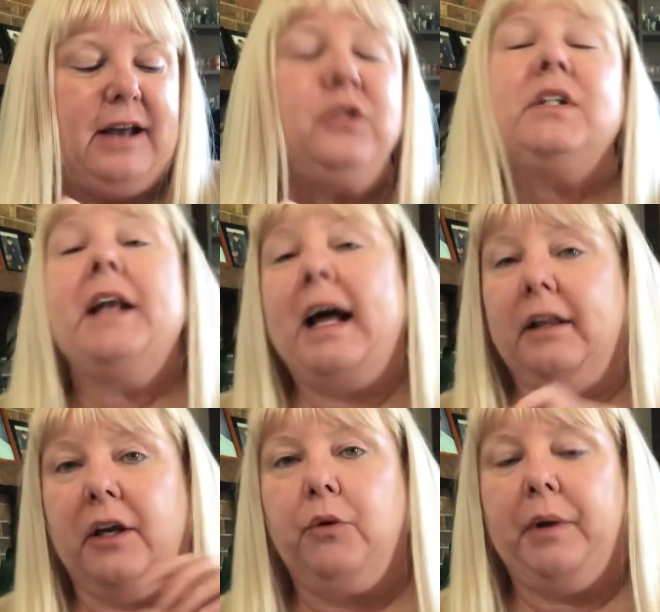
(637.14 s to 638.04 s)
I used to not
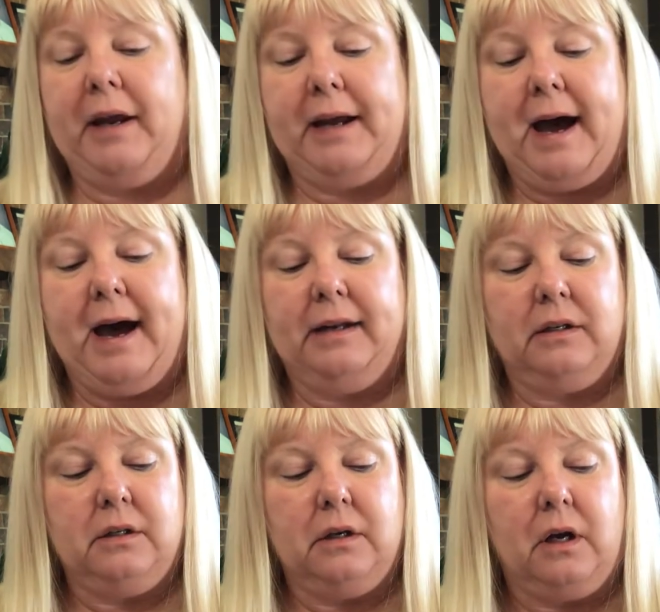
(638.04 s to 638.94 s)
like when I
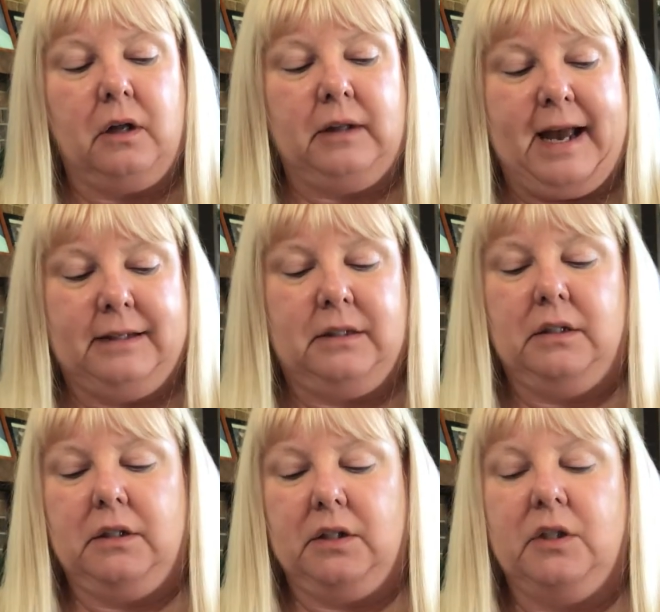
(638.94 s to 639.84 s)
got
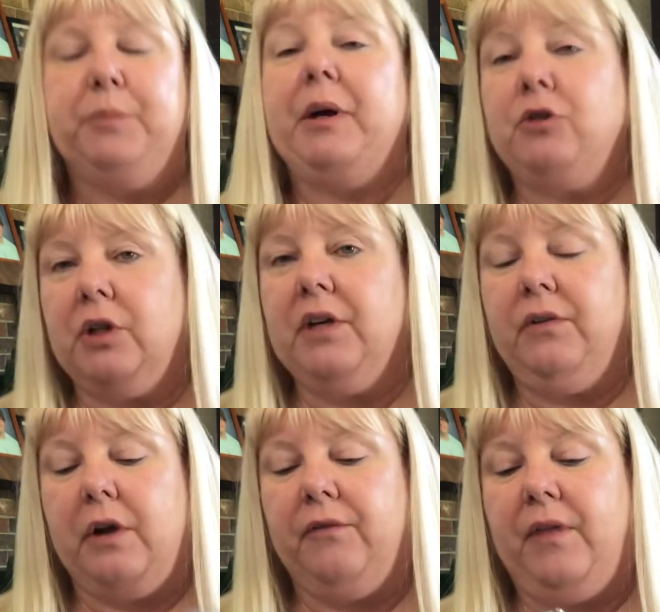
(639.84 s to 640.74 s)
glasses, especially
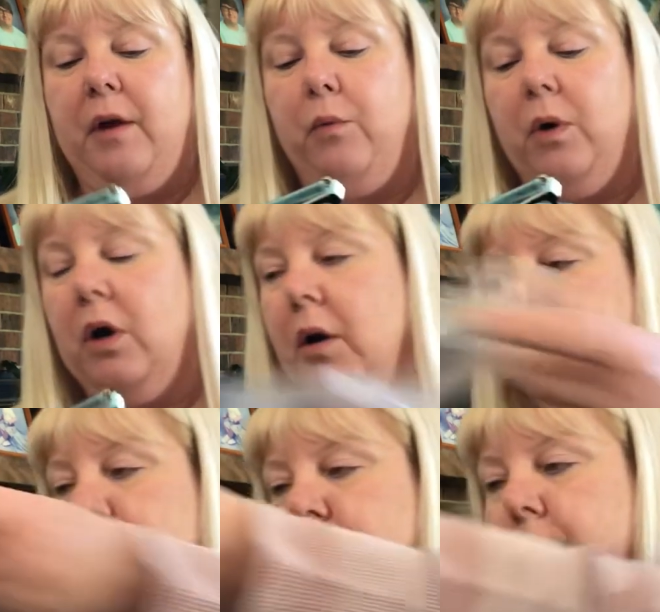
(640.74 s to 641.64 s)
if they were
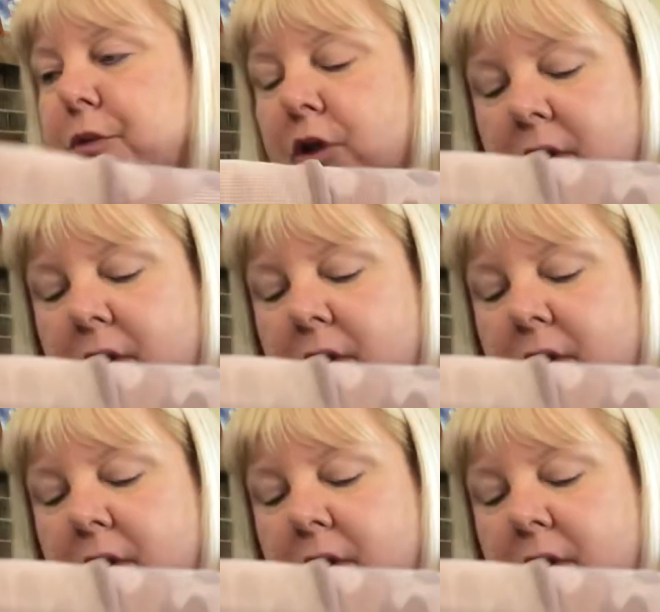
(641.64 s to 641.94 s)
prescription